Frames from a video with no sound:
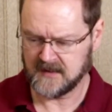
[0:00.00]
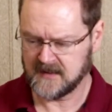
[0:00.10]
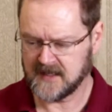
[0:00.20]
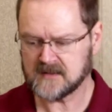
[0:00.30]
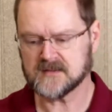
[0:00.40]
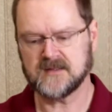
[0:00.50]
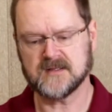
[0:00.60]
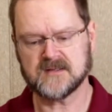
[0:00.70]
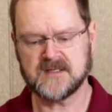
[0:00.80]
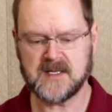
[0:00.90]
I don't see a
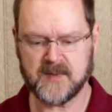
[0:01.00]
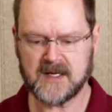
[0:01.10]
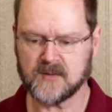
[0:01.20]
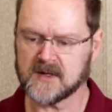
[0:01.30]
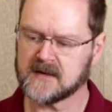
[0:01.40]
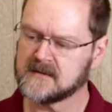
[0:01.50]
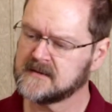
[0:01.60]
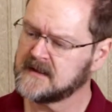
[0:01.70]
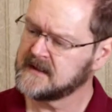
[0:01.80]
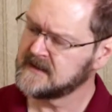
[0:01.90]
seam anywhere.
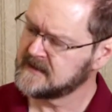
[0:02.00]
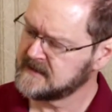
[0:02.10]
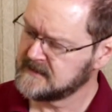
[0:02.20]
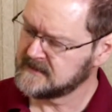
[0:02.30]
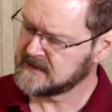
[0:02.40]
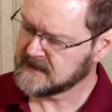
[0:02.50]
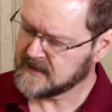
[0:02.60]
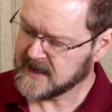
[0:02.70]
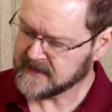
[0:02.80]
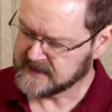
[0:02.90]
I don't know
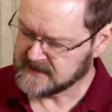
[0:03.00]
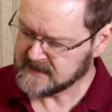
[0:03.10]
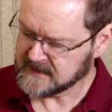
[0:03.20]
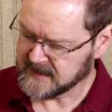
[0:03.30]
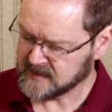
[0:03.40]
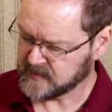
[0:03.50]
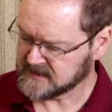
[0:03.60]
how they did that,